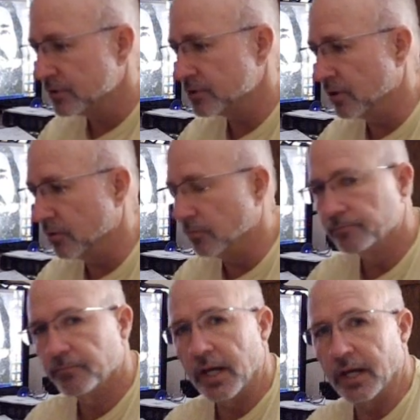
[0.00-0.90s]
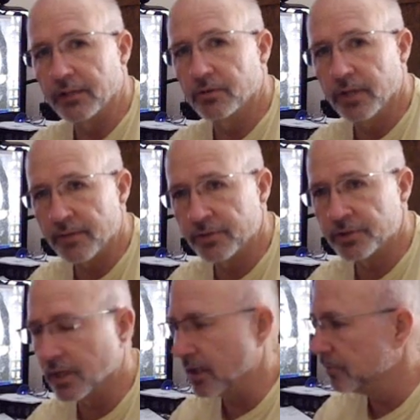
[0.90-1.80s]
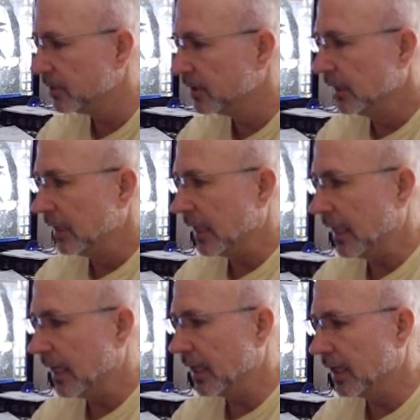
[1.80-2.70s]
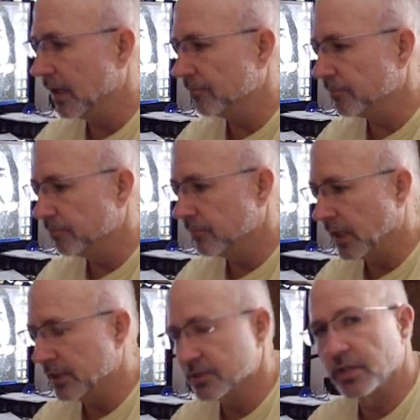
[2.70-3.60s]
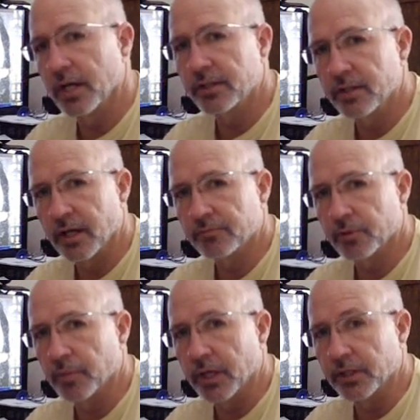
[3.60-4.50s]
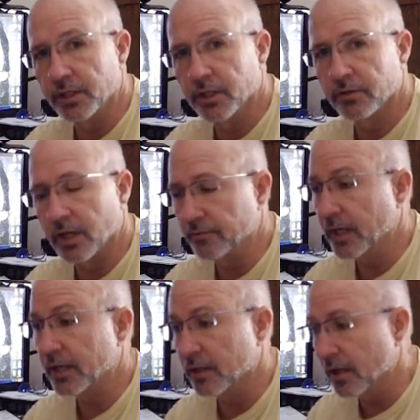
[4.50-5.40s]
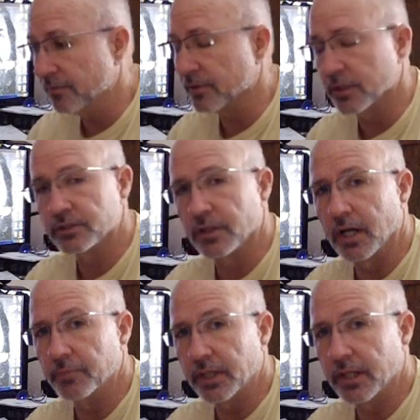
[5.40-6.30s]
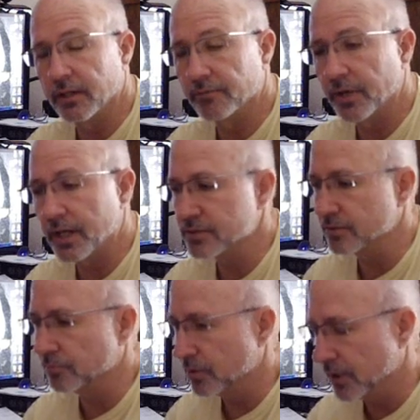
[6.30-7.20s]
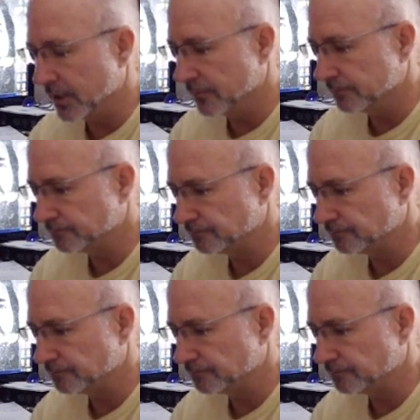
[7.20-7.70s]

So I don't have a job, and I'm I decide after about a year that I've had enough of this, and I begin to fast and pray